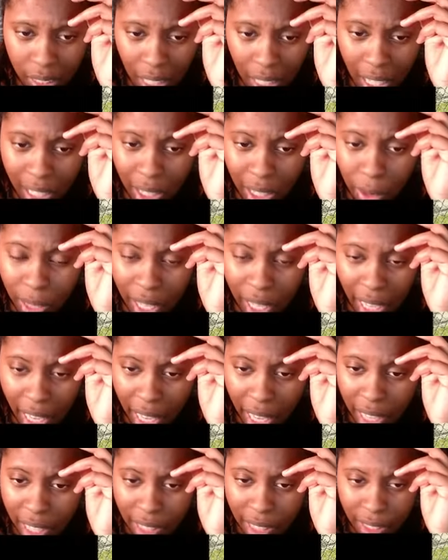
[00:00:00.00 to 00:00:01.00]
I know they
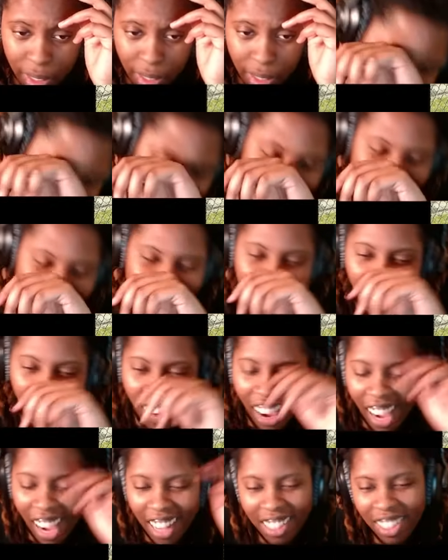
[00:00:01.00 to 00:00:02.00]
ass hurt. Yo,
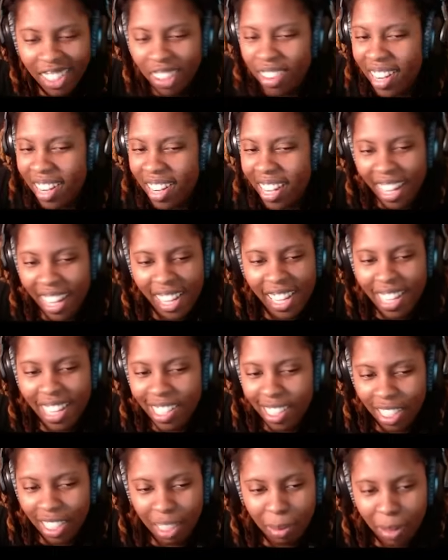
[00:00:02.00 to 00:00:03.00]
I know they ass
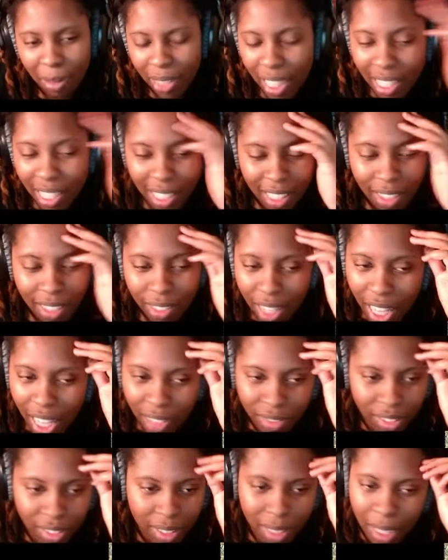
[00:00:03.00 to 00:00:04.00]
hurt, bro. They sit on that fence.